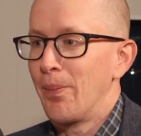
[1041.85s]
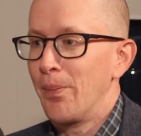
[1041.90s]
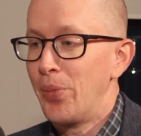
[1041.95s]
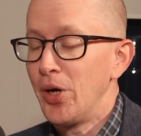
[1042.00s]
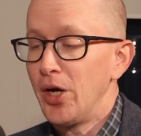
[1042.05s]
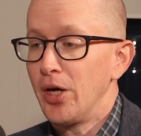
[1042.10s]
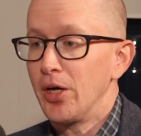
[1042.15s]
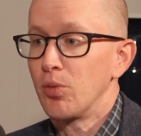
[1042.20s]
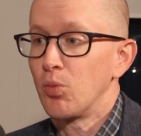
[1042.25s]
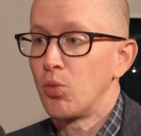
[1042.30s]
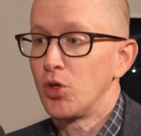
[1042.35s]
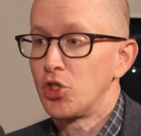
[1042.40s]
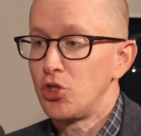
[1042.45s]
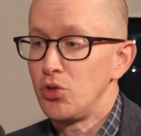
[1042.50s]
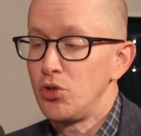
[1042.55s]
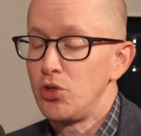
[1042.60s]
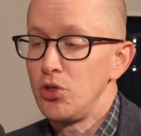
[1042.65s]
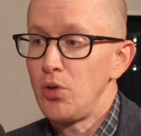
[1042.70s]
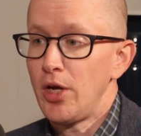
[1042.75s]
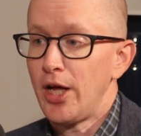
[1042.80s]
But what
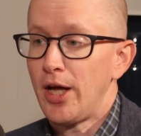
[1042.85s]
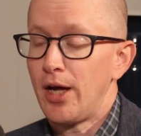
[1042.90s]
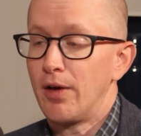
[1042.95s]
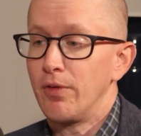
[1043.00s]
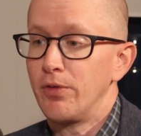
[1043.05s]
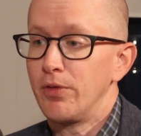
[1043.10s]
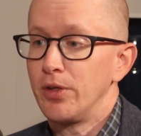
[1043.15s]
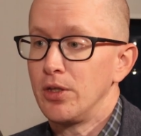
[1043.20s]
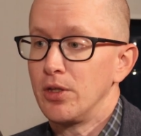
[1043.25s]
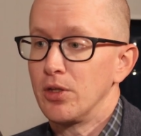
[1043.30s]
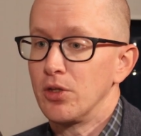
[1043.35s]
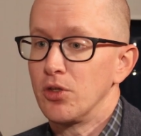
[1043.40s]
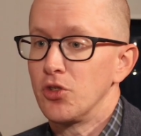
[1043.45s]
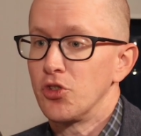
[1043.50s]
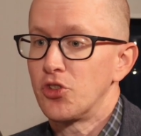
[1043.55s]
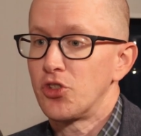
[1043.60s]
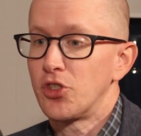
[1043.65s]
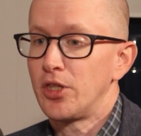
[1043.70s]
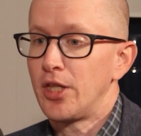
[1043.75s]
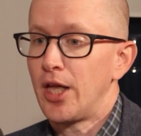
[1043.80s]
you do have
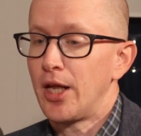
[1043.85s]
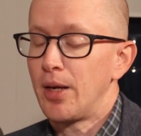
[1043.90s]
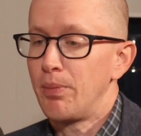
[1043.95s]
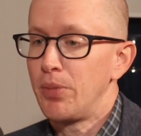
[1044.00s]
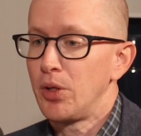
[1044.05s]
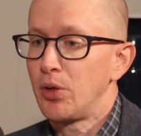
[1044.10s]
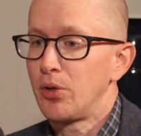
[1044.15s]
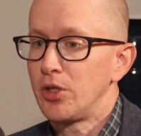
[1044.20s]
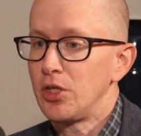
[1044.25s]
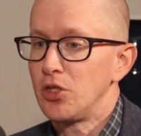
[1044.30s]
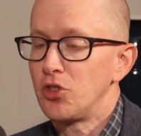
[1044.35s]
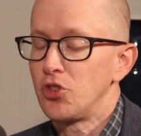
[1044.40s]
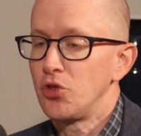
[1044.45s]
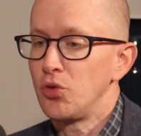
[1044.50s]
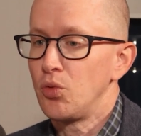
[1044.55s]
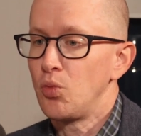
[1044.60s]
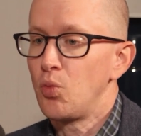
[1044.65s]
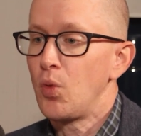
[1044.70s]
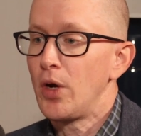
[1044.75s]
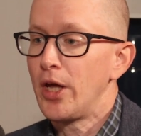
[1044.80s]
is that ability
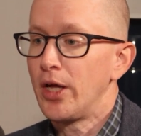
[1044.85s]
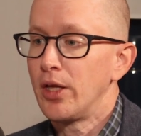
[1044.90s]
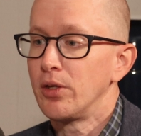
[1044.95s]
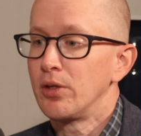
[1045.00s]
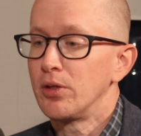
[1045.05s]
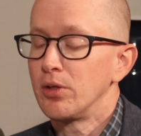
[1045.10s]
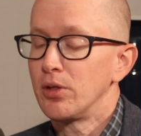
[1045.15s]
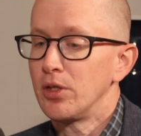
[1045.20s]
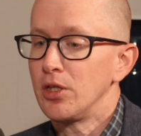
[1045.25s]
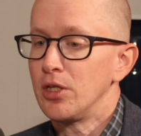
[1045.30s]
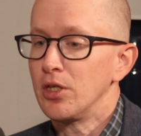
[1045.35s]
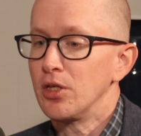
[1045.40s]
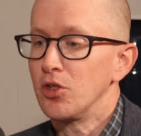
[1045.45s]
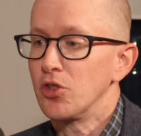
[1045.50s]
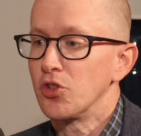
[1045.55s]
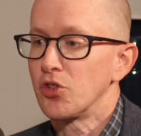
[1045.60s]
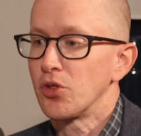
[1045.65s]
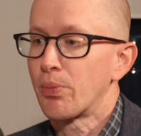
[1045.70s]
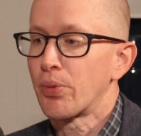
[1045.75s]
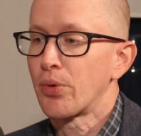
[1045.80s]
to, when it
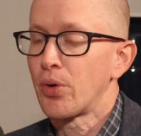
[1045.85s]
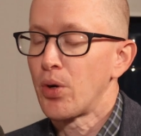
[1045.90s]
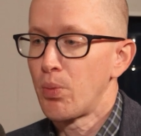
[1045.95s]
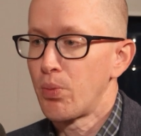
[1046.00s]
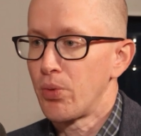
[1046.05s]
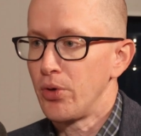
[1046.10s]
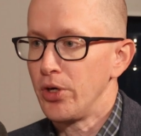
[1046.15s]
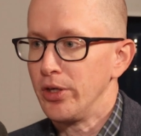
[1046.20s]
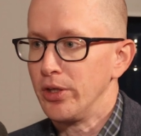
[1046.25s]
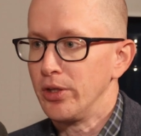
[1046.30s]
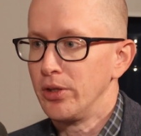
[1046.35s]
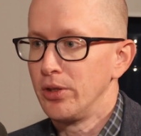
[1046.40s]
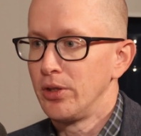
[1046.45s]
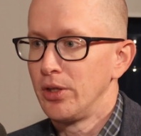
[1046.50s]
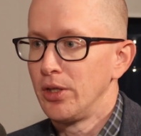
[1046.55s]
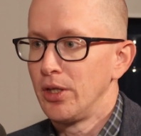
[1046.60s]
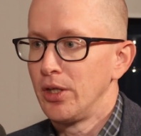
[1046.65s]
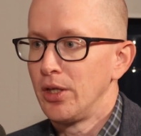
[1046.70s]
is appropriate